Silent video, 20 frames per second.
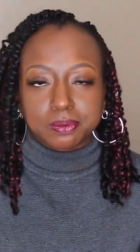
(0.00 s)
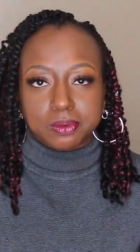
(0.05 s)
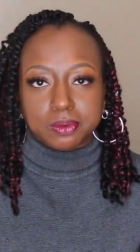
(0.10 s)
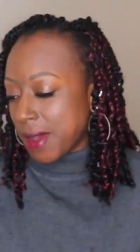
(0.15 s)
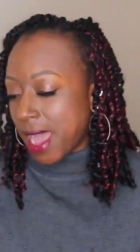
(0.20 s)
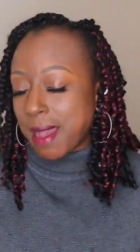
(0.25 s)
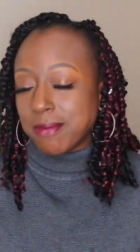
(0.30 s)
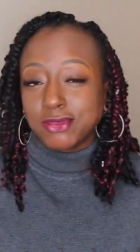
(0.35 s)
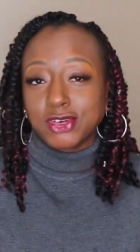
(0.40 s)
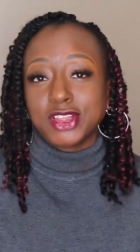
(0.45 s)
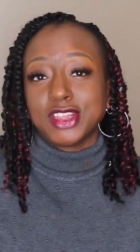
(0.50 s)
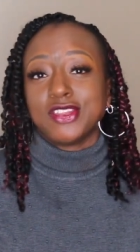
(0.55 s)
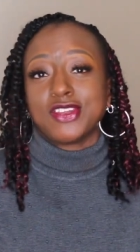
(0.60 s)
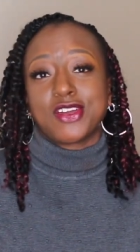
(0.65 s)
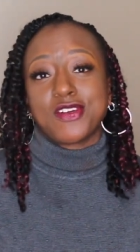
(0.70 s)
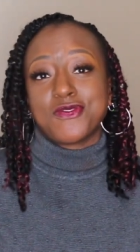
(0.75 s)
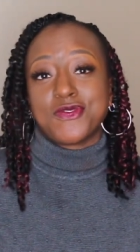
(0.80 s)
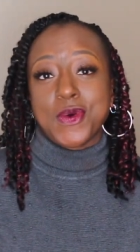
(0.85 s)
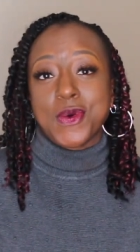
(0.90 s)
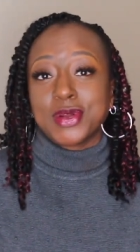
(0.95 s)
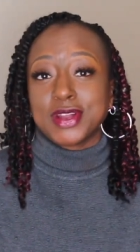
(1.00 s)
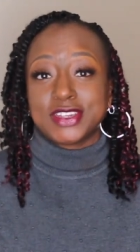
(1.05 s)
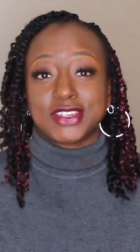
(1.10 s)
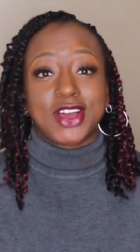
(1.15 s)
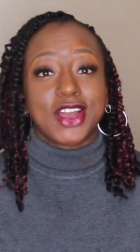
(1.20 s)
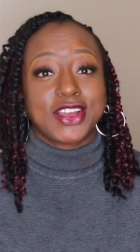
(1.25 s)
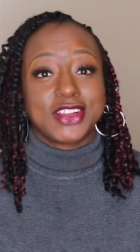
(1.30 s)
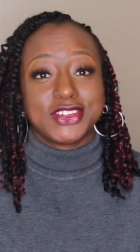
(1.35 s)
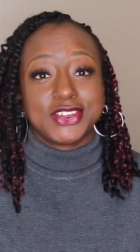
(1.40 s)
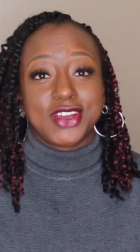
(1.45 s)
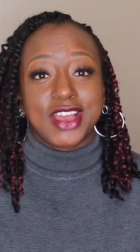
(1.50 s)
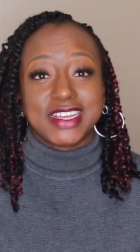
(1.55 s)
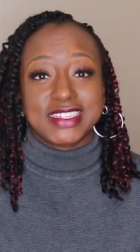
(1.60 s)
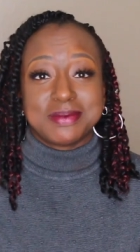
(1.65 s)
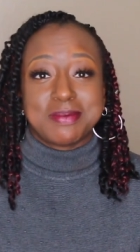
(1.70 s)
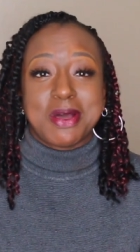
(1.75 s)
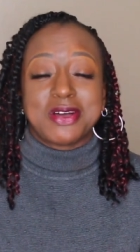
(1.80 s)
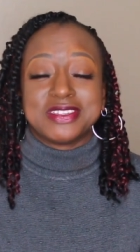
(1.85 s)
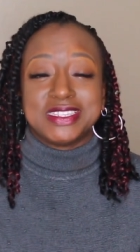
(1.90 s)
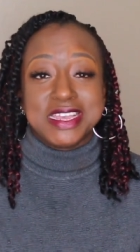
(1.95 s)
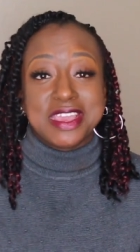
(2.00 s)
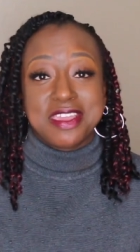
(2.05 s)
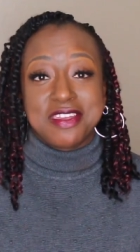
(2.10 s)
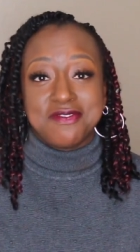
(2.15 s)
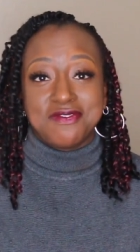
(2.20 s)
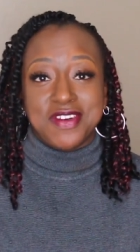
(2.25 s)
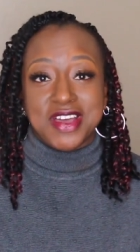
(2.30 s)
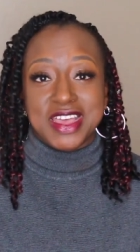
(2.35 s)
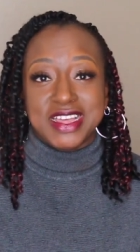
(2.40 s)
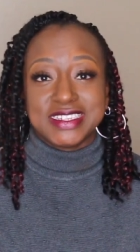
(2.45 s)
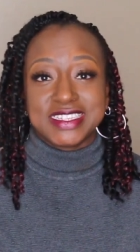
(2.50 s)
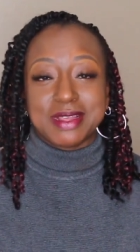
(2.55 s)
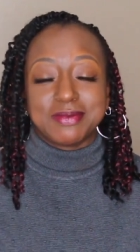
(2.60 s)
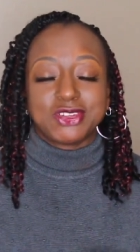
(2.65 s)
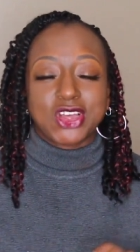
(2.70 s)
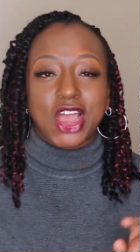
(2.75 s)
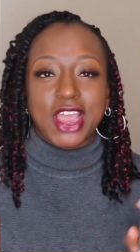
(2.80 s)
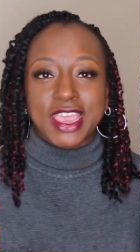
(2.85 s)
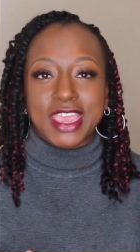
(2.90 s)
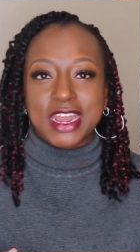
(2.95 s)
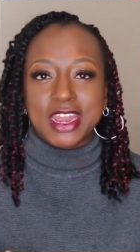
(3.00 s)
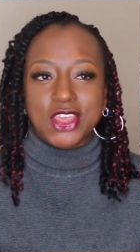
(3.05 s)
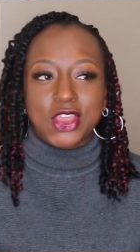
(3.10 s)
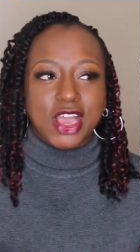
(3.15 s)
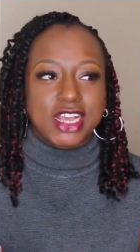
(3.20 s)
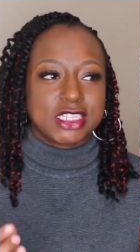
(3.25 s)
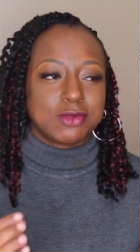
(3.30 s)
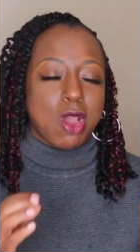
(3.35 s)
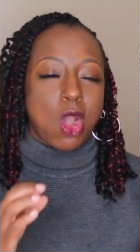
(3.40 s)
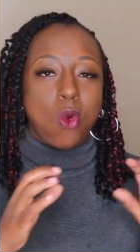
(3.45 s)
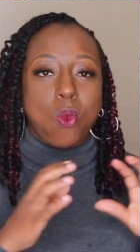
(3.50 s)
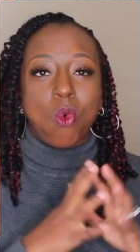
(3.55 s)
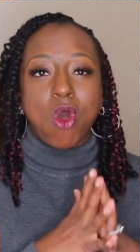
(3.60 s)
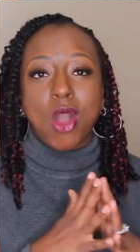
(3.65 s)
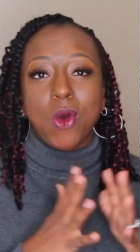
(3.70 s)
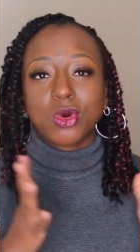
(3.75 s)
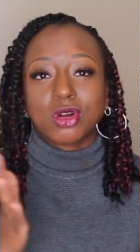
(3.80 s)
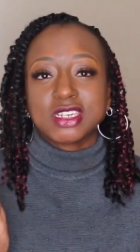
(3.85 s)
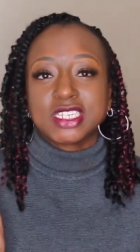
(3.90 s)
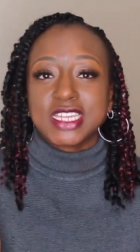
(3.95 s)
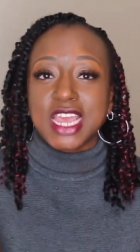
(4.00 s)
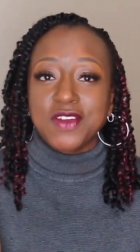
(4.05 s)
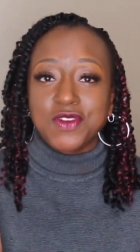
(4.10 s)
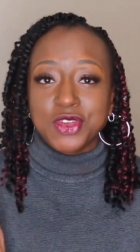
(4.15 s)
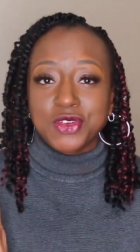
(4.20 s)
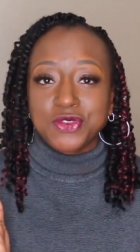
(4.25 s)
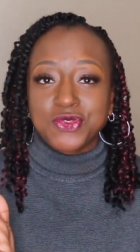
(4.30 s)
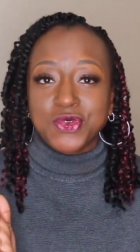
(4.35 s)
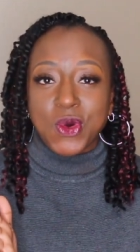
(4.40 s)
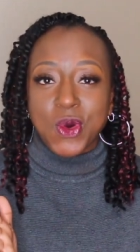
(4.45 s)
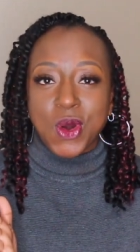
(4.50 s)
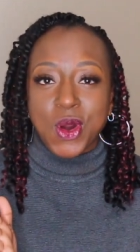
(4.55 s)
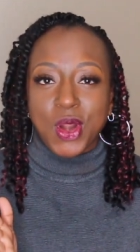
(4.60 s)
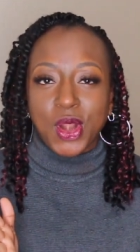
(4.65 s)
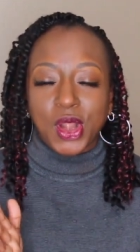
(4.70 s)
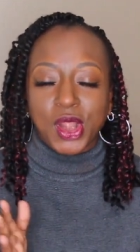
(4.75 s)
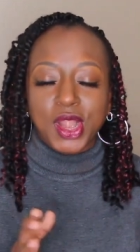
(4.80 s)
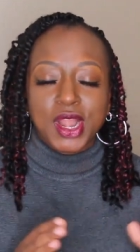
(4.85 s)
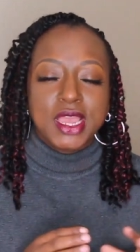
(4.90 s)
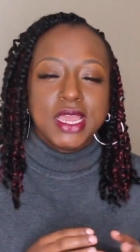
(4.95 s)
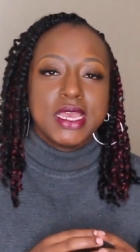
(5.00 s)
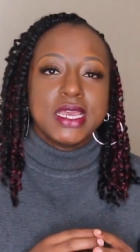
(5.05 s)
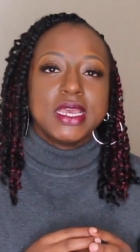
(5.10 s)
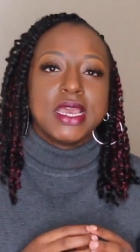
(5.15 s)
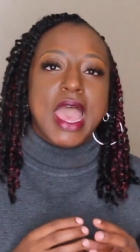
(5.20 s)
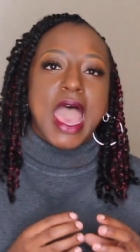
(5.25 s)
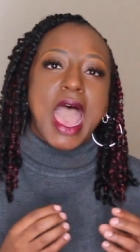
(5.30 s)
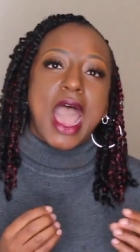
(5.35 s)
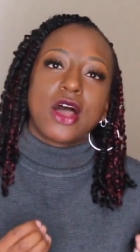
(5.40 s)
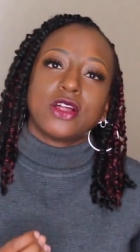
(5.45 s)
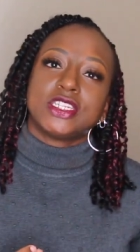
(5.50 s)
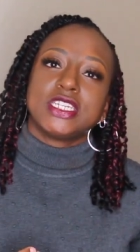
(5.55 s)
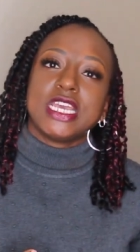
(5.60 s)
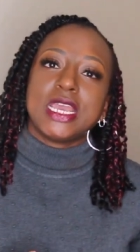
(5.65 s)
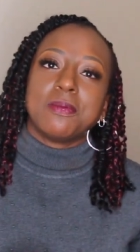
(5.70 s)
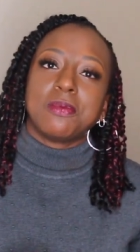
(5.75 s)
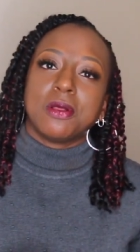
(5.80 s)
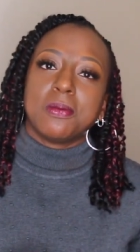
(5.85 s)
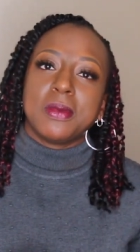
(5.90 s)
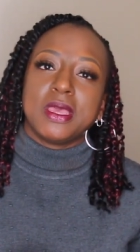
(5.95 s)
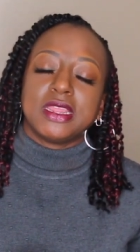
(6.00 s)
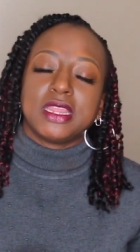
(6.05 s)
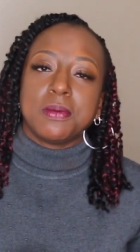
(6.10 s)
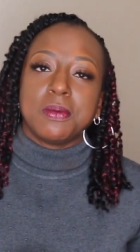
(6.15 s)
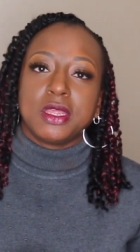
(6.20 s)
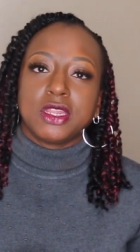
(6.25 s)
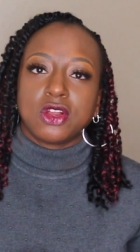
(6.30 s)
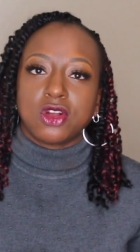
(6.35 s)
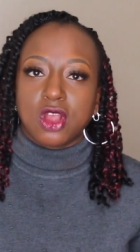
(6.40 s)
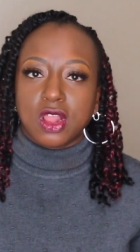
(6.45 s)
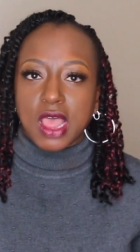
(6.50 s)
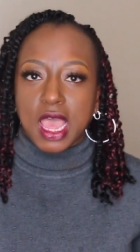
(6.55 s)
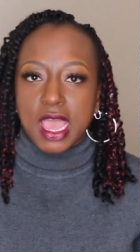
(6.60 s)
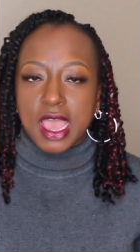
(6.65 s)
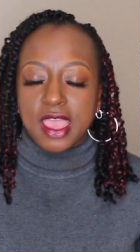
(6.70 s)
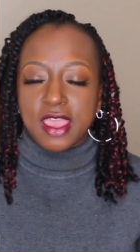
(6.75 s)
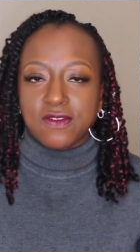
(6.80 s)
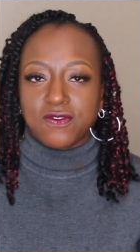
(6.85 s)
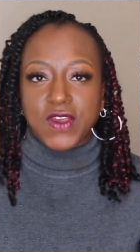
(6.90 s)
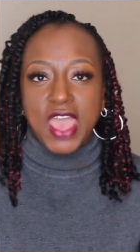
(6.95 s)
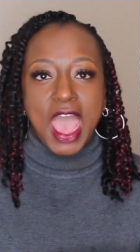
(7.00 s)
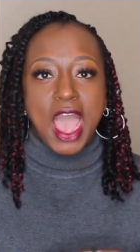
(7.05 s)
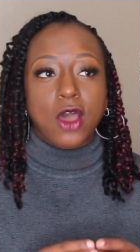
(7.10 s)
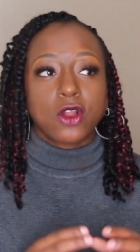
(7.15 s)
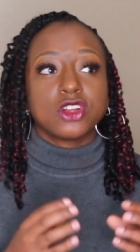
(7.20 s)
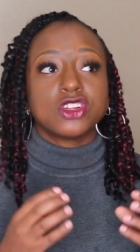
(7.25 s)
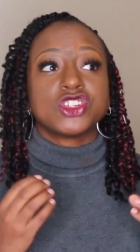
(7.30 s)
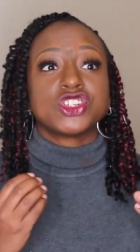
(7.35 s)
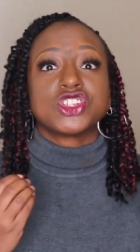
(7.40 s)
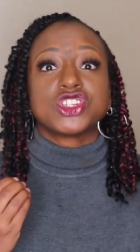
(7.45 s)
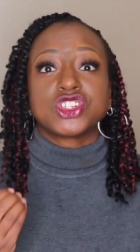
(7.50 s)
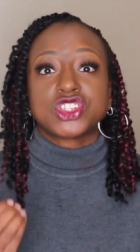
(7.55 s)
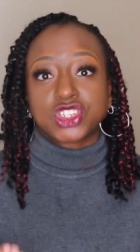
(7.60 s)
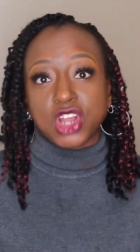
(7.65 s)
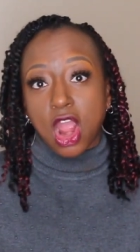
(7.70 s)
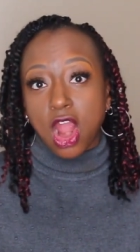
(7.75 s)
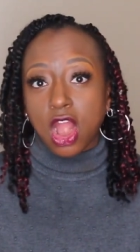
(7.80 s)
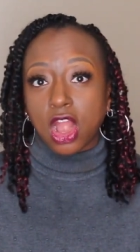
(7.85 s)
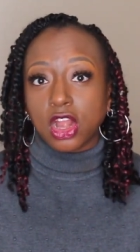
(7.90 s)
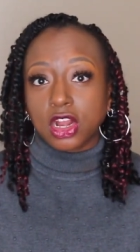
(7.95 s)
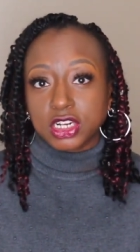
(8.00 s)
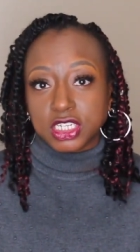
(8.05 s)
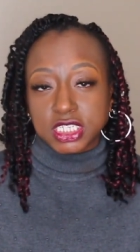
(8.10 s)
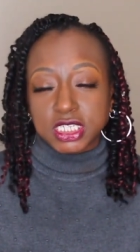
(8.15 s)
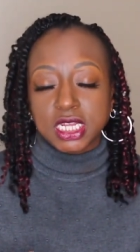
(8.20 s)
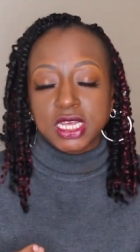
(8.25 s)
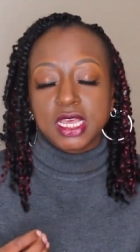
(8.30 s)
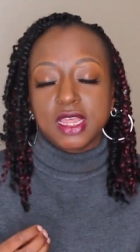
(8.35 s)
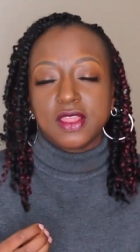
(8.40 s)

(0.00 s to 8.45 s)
I'm really looking forward to talking to you guys about sinking funds. I'm talking to you guys about what we're saving for, how to implement them in your life, how to start